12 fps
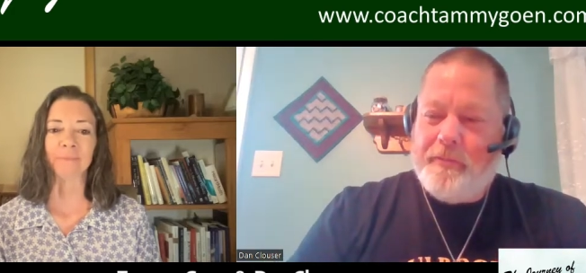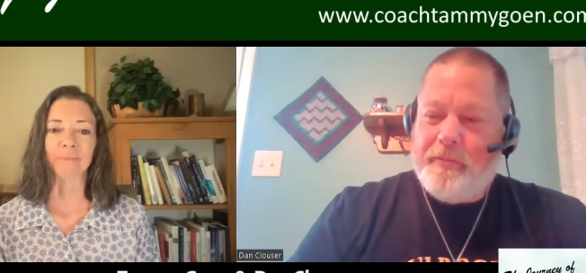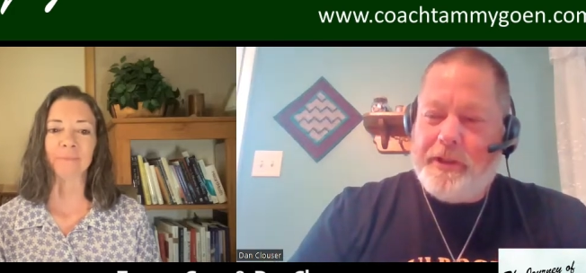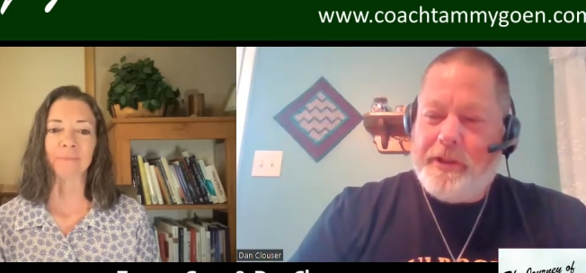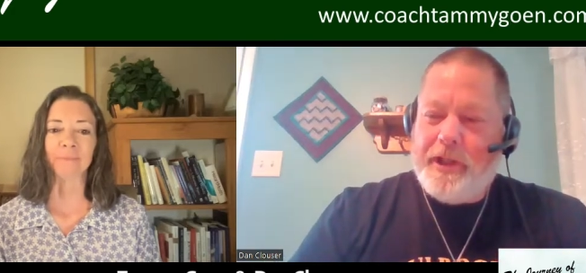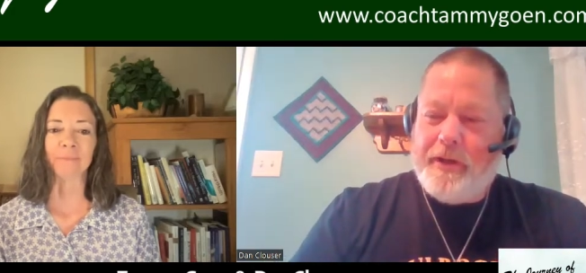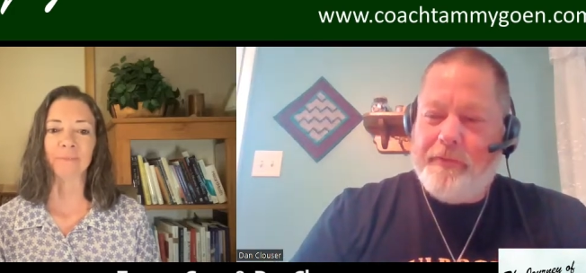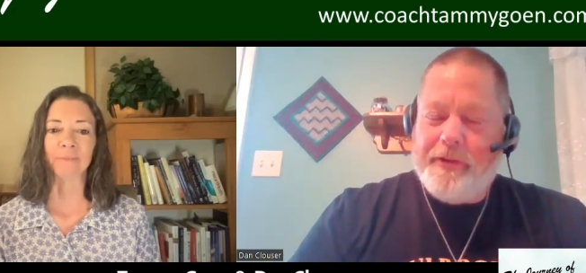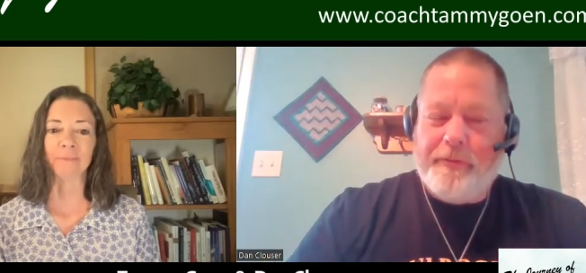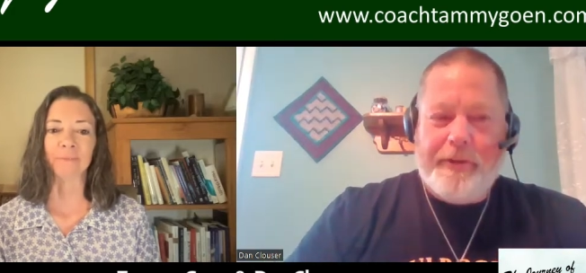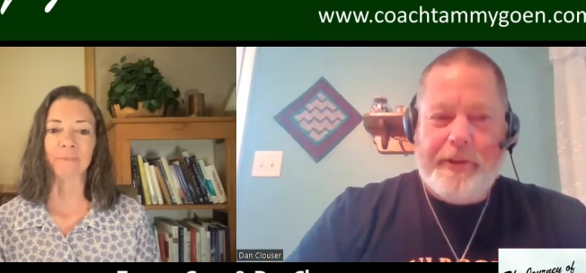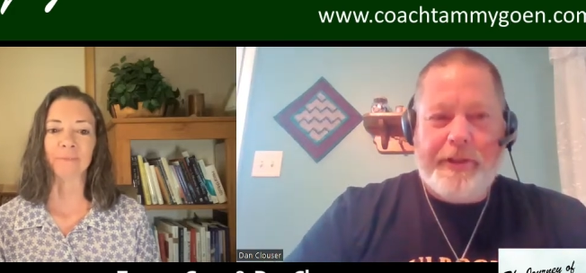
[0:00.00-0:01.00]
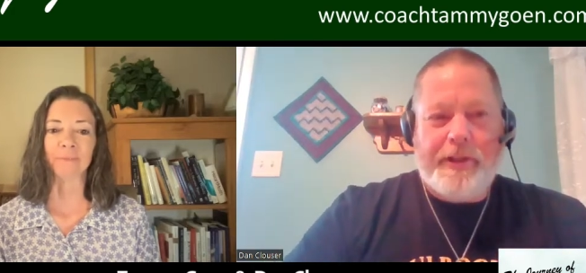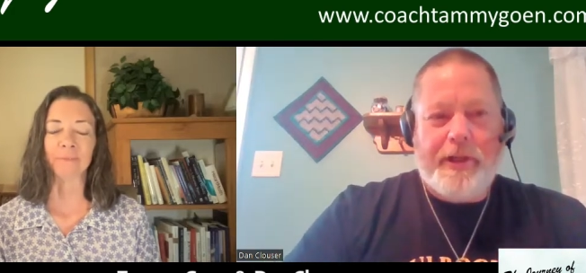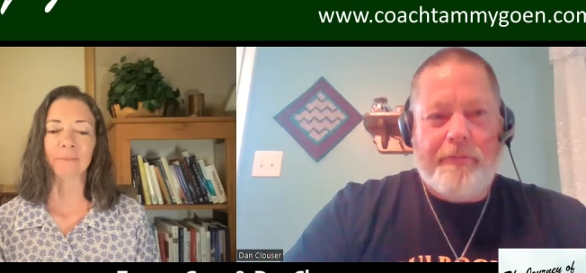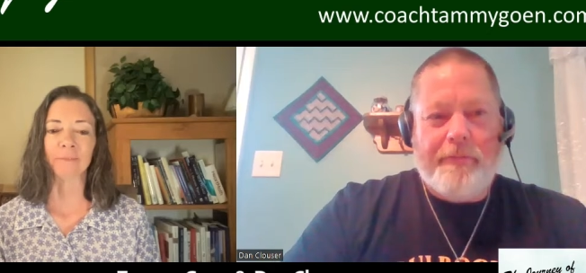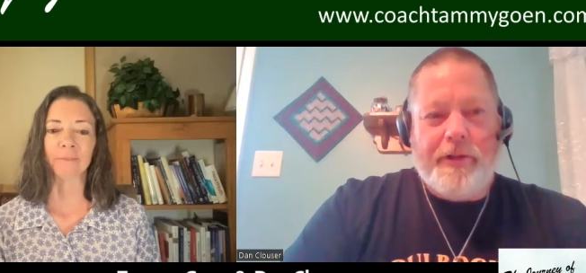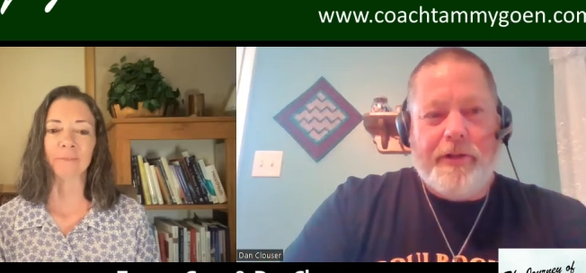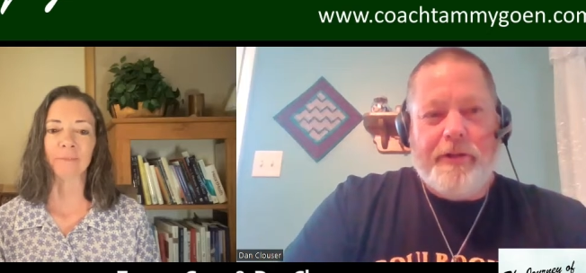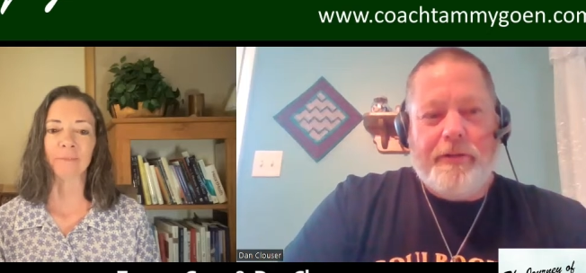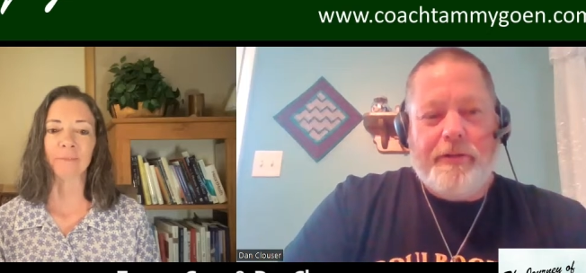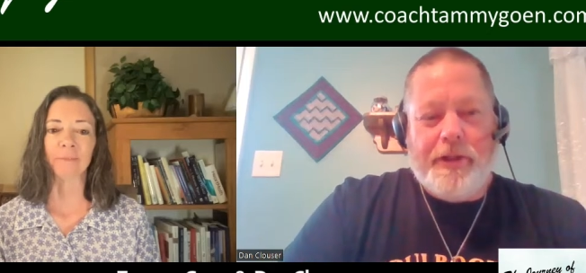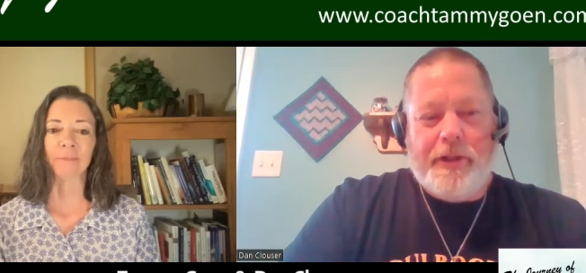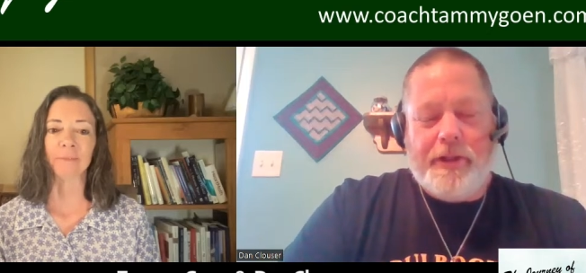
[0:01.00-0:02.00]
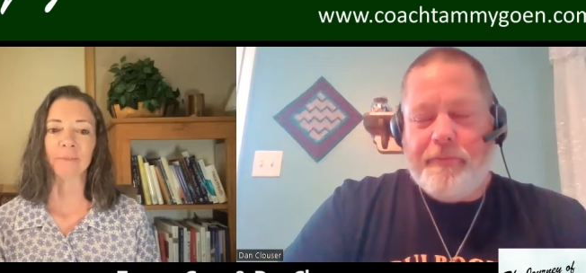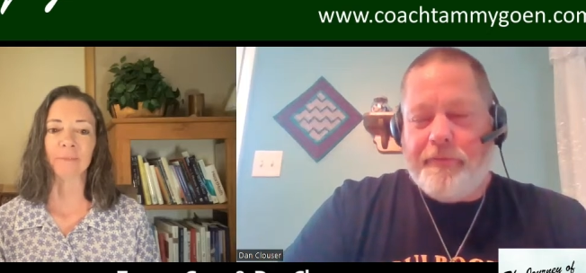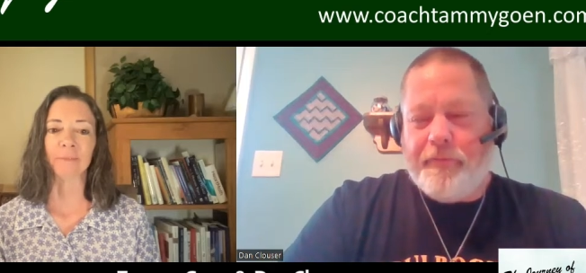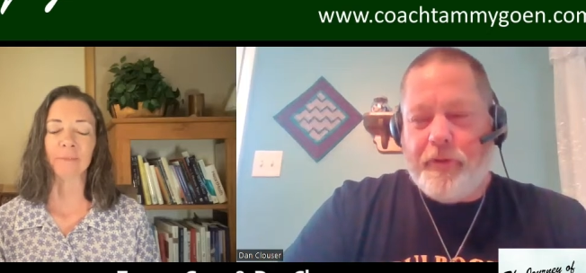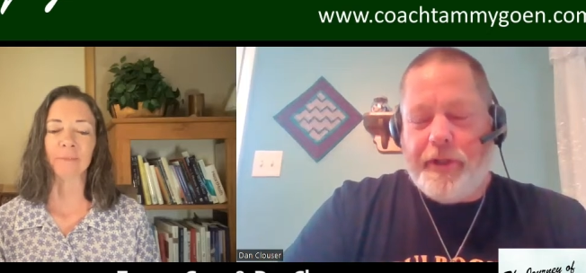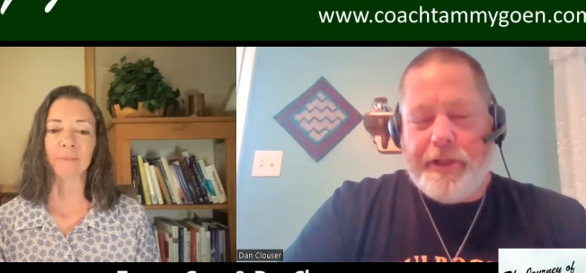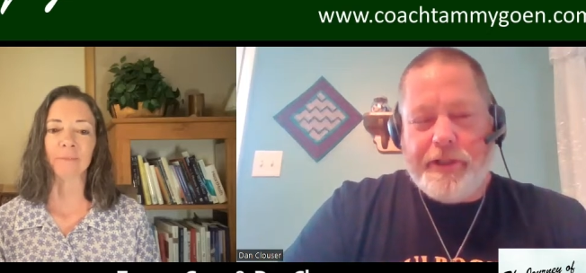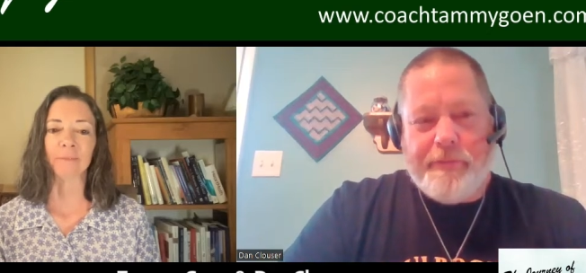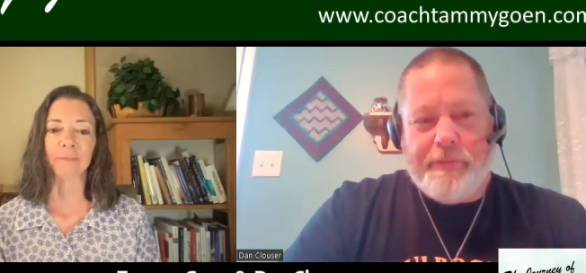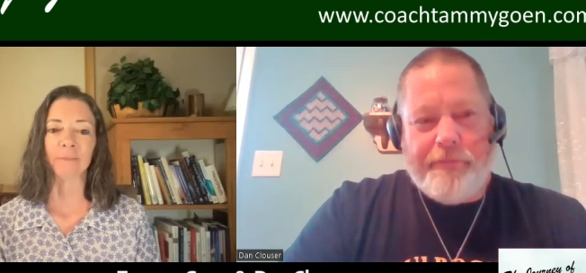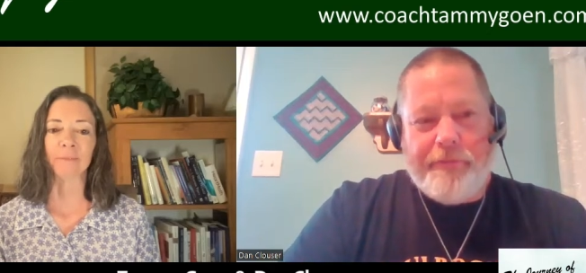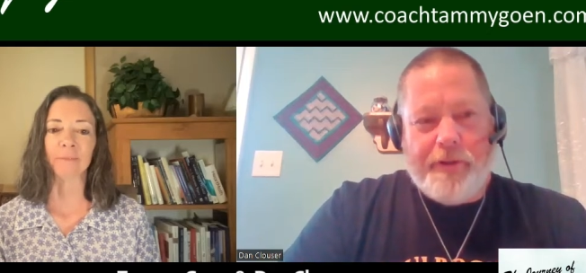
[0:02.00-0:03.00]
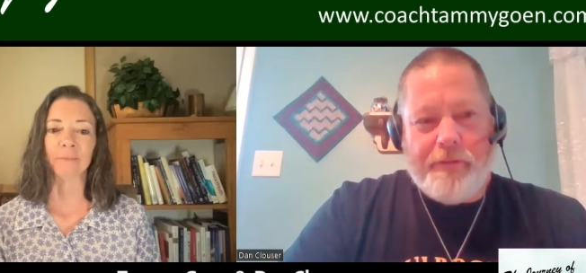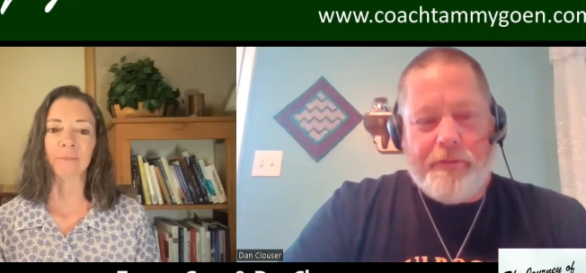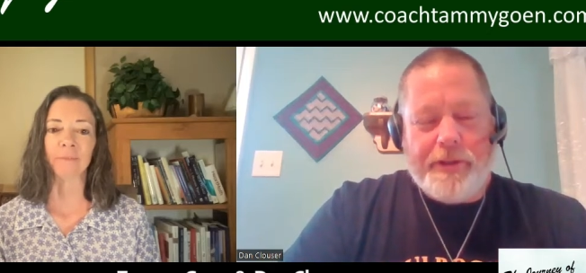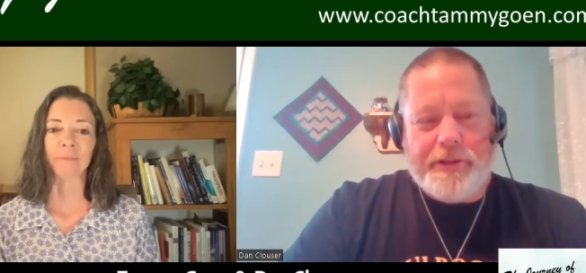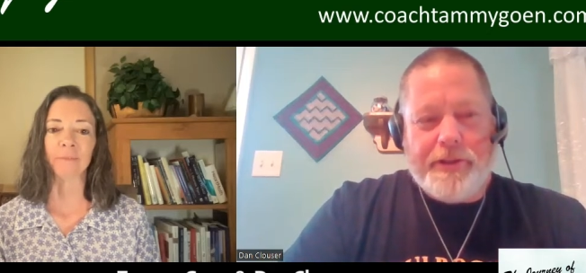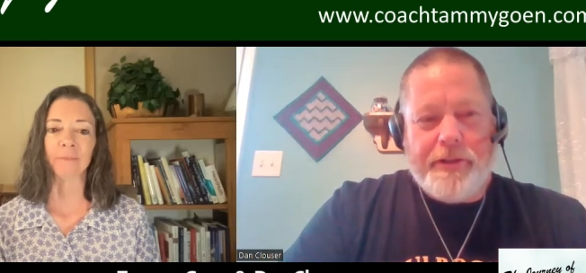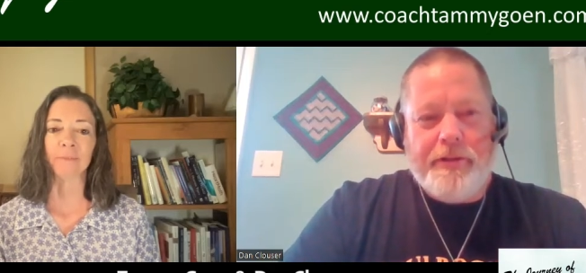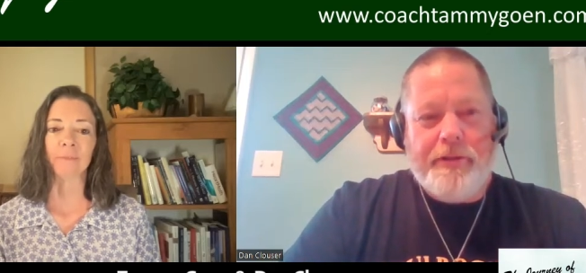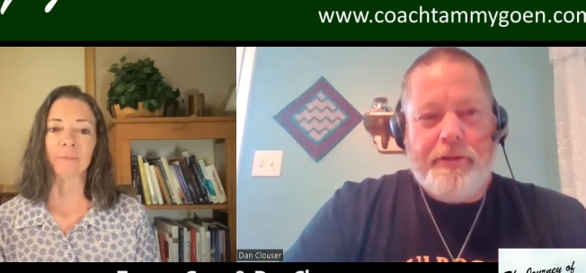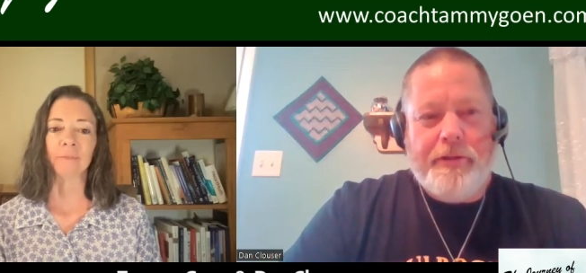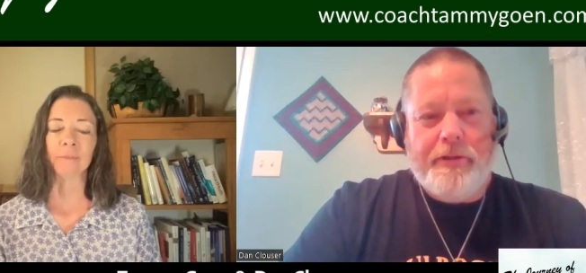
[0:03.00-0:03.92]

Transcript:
Speaker 1: want to cover that we didn't cover, um, before I get to my final question?